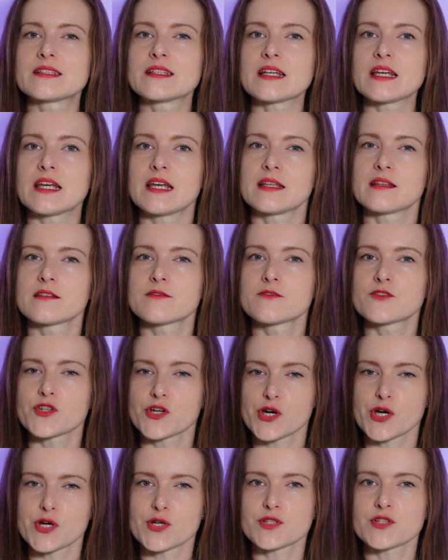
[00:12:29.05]
it
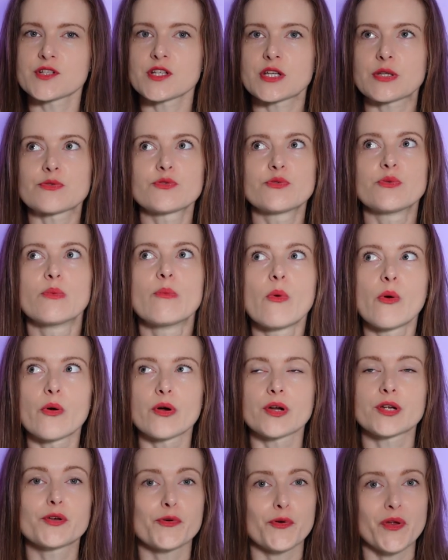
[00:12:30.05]
turns into
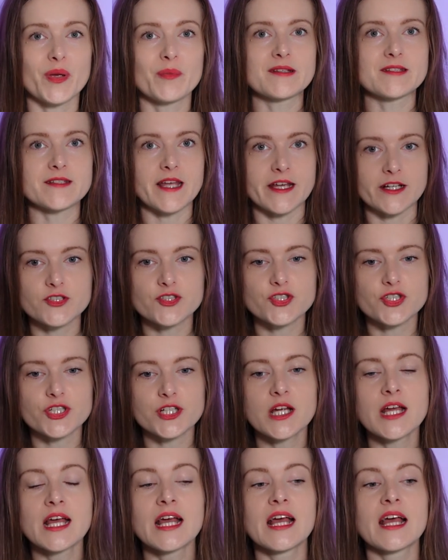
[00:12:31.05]
more creamy texture